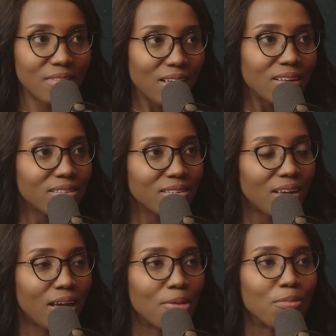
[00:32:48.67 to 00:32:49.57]
things
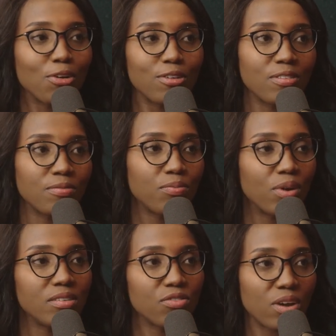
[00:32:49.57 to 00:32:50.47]
because of
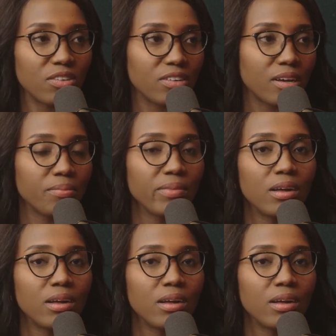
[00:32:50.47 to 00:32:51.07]
poor structure.